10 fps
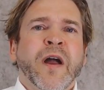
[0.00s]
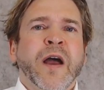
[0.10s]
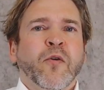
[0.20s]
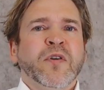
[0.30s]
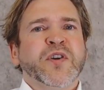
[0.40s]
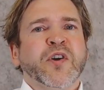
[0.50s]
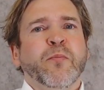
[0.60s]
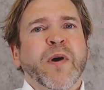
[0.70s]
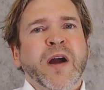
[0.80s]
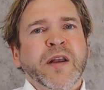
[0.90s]
and also
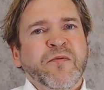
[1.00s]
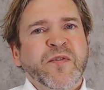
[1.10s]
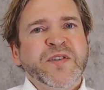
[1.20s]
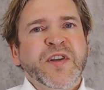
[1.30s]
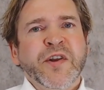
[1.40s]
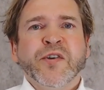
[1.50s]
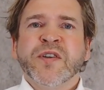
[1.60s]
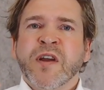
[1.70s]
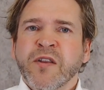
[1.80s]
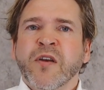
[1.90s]
combining
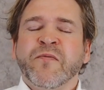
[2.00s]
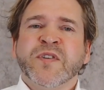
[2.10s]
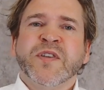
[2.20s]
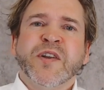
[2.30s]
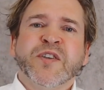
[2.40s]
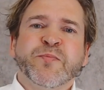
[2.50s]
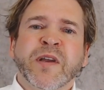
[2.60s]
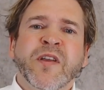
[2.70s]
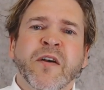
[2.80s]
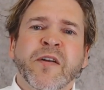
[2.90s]
fastidious and non-fastidious
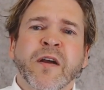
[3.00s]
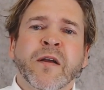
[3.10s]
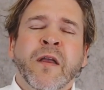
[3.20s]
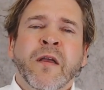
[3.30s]
bacteria.